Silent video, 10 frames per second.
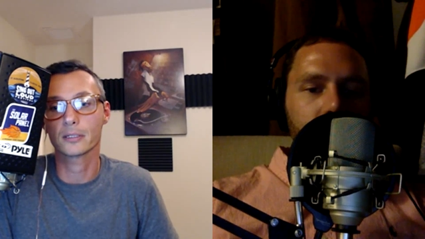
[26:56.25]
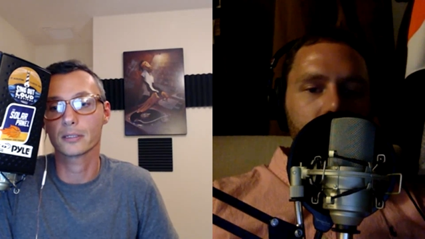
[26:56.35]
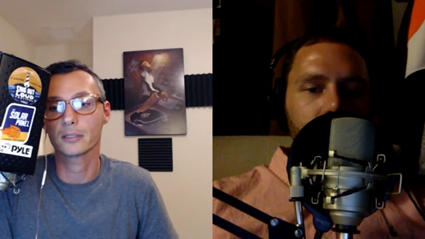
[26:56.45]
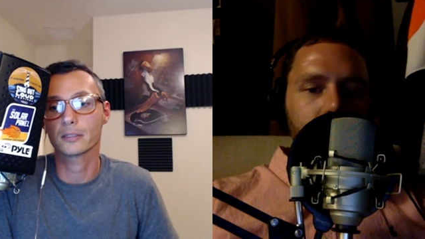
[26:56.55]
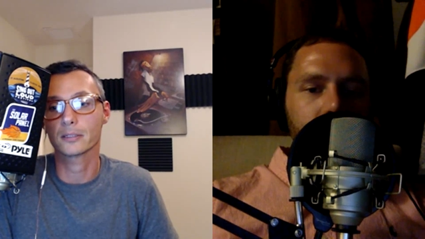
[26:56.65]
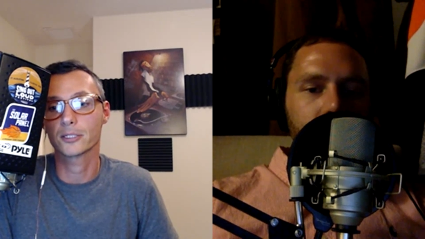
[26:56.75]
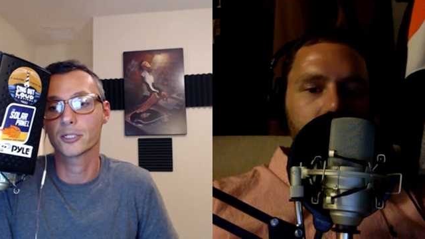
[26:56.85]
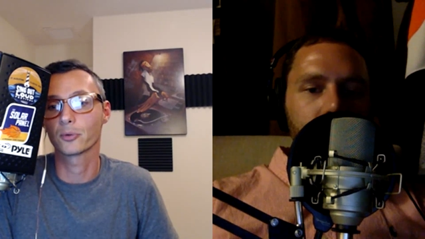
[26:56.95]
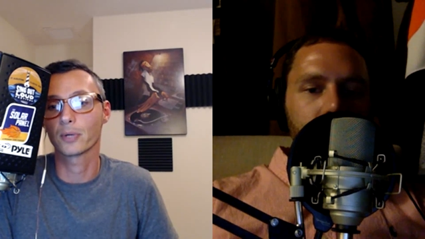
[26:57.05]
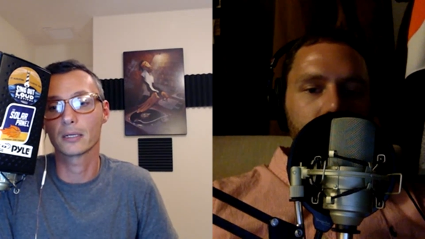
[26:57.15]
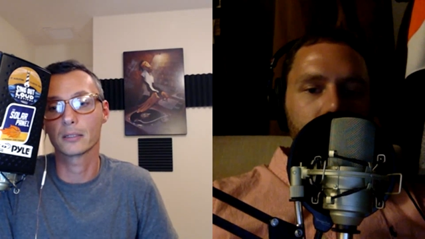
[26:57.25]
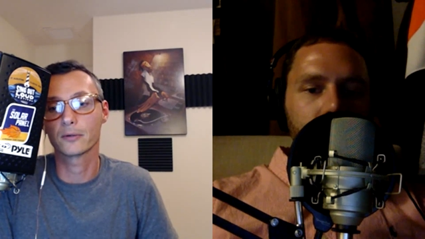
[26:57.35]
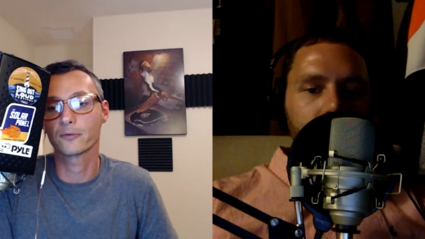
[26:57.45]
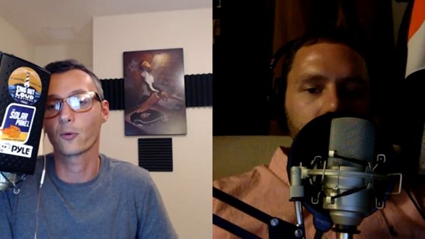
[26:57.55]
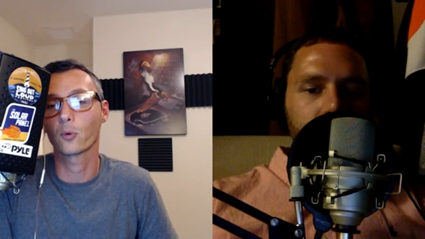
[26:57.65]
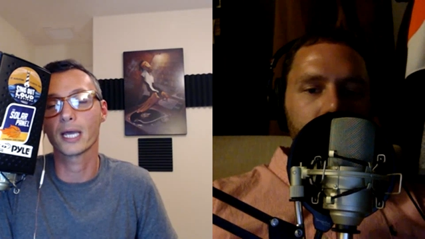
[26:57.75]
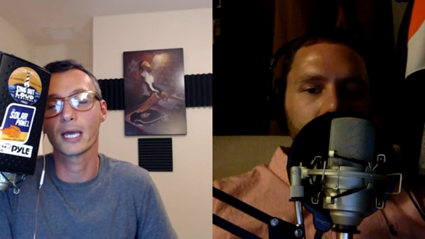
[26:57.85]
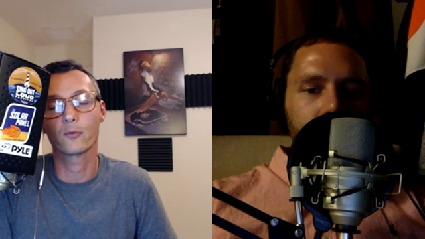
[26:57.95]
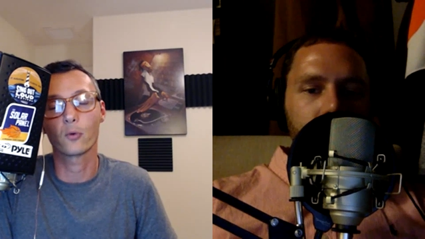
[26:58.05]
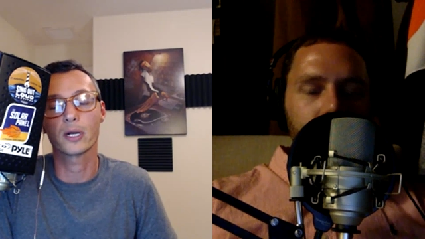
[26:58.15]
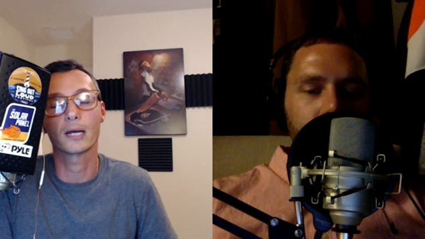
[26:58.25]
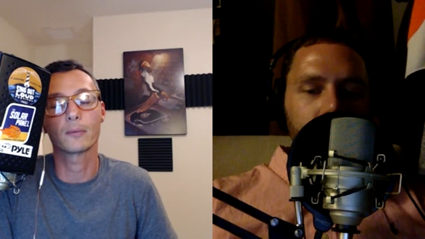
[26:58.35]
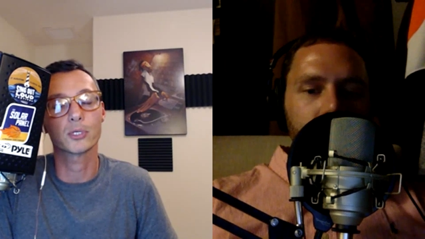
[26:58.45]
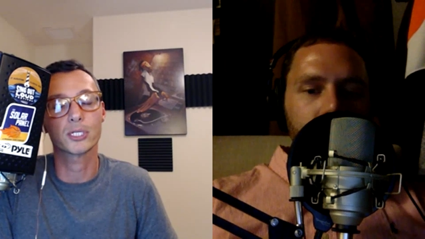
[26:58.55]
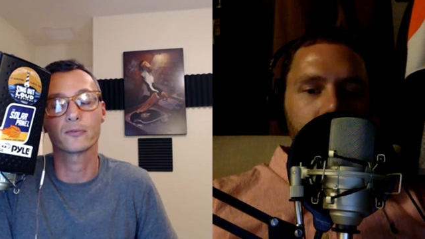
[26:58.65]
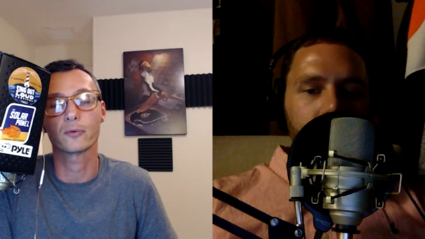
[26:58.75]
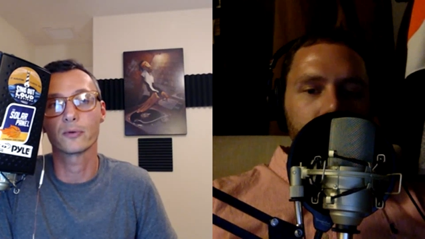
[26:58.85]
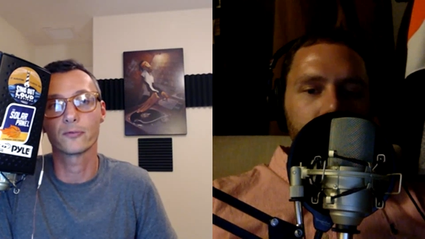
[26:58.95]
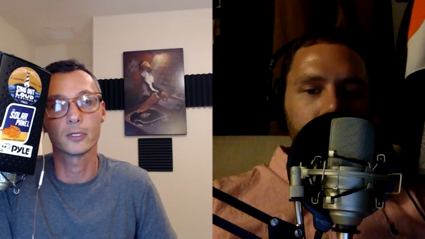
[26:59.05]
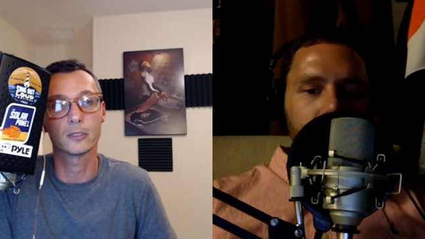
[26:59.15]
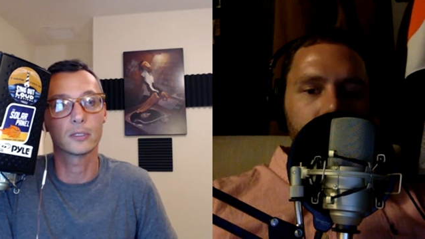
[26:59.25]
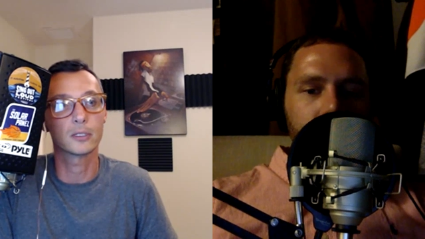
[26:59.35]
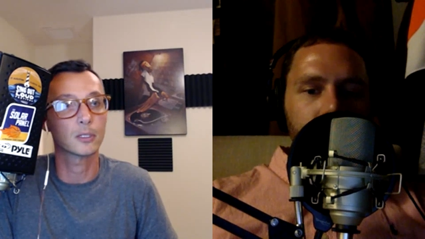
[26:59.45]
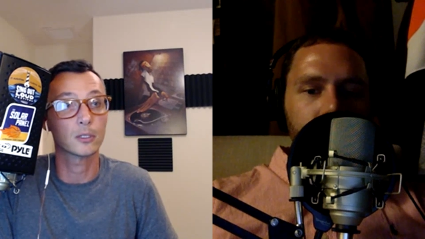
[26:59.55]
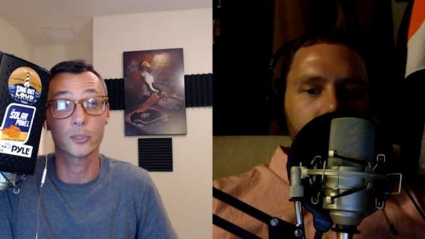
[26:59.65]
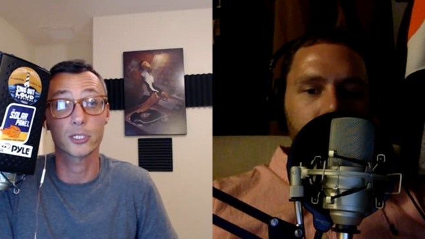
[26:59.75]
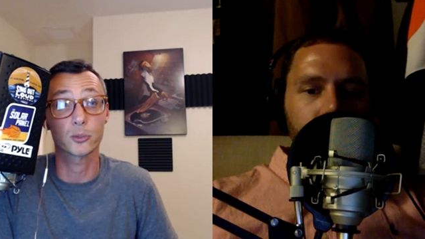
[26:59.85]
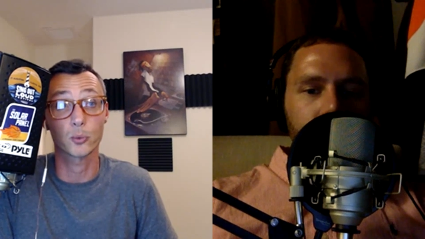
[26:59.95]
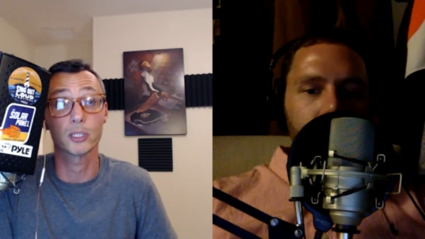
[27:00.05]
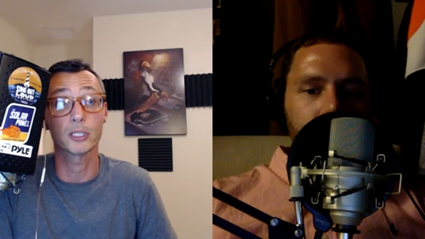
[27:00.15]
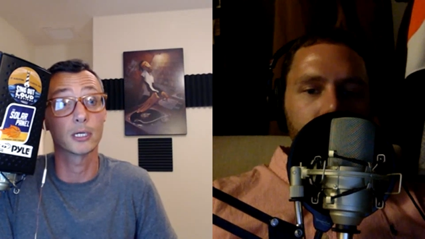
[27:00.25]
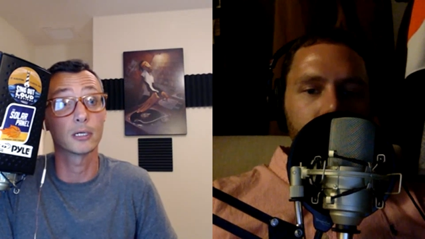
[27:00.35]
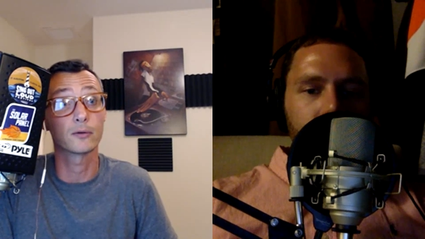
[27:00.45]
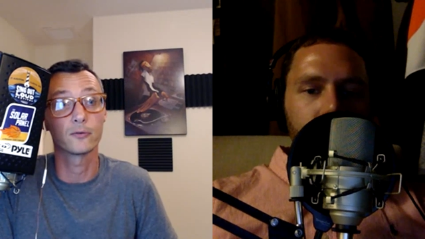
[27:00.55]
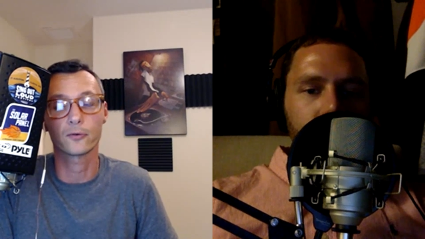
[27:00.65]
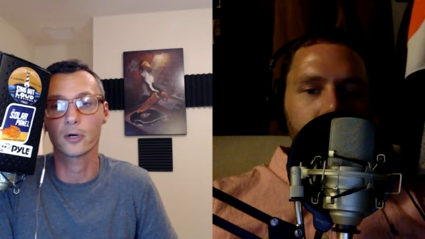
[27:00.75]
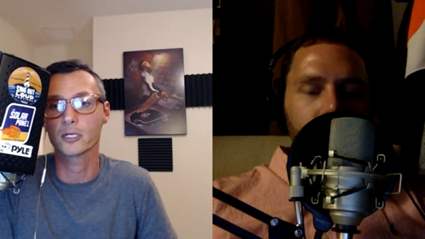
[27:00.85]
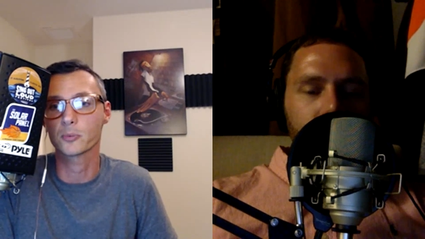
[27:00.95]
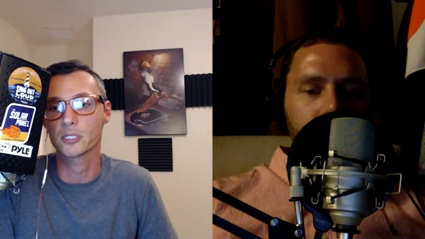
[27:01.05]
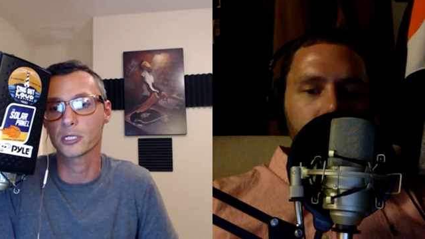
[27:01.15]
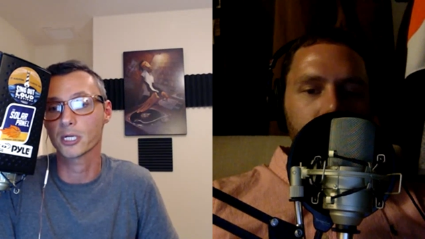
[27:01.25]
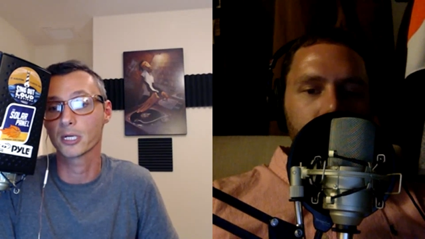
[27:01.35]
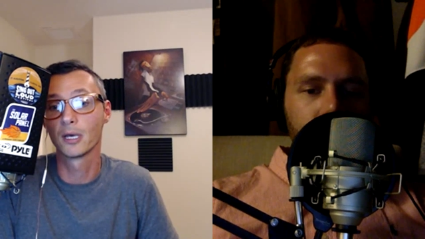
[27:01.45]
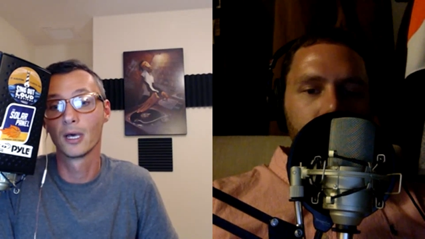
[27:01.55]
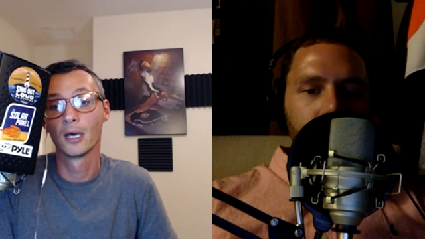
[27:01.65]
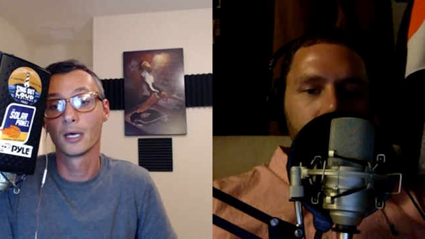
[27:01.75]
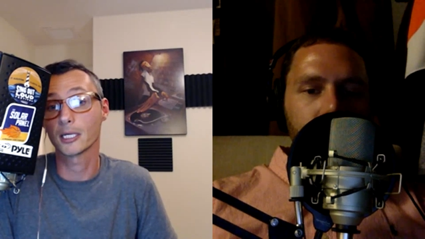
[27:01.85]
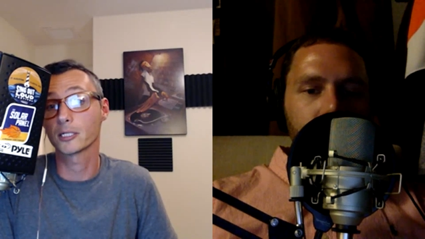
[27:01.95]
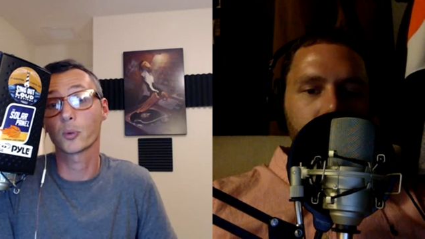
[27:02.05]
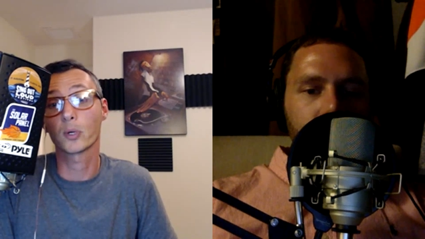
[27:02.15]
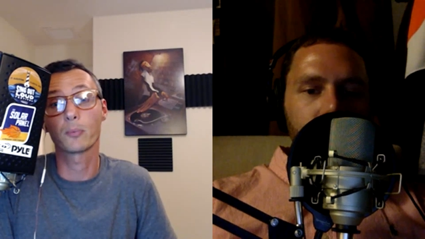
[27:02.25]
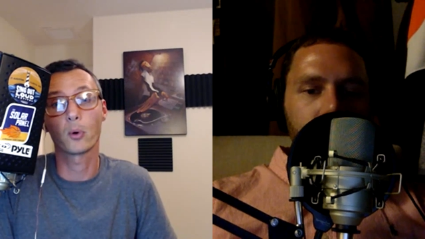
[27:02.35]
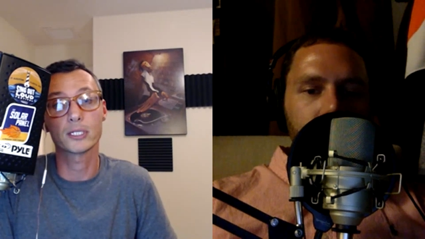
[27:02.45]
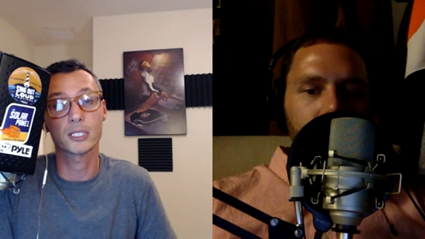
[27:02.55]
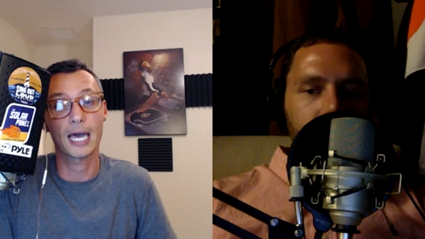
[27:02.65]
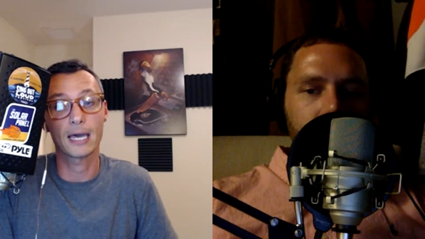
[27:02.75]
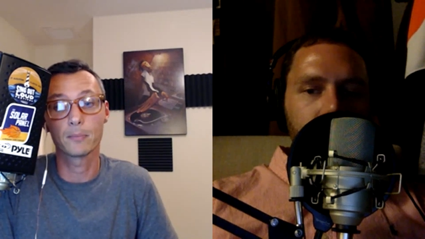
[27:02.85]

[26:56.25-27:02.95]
Speaker 1: Uh, shoot around 48, 49% from the field, uh, which is really good for his position. He get 20 points a